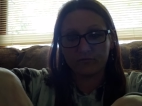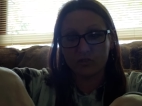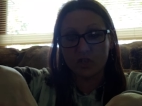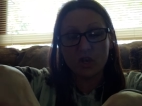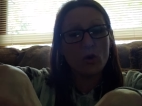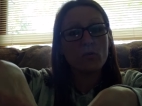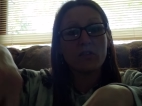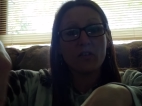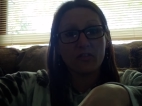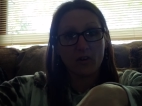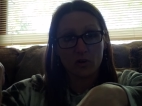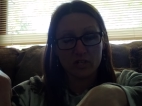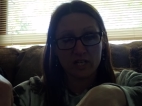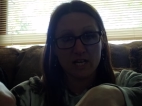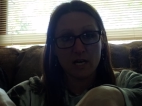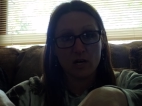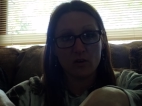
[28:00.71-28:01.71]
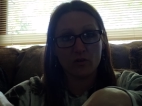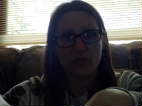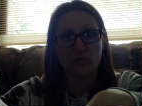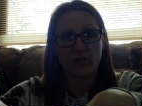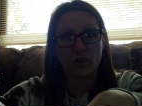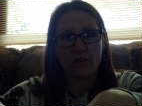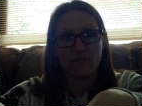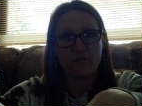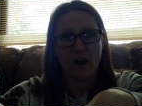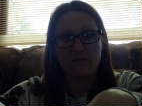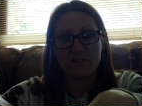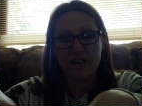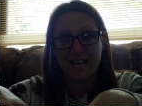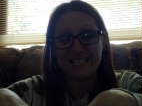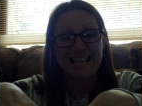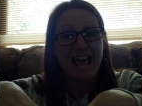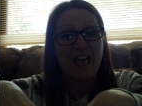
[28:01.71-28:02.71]
to the 1335
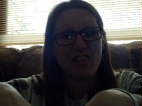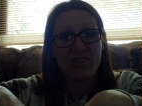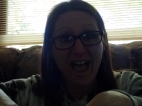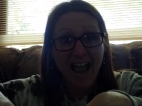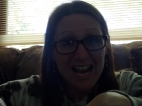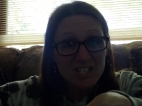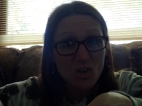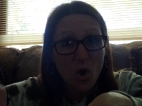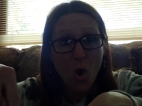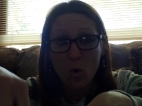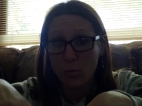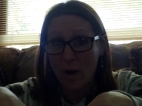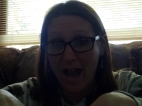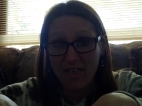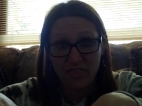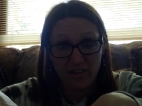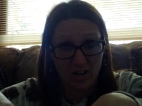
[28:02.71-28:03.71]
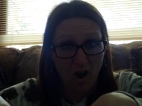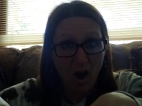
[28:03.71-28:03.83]
days, that's all wrath of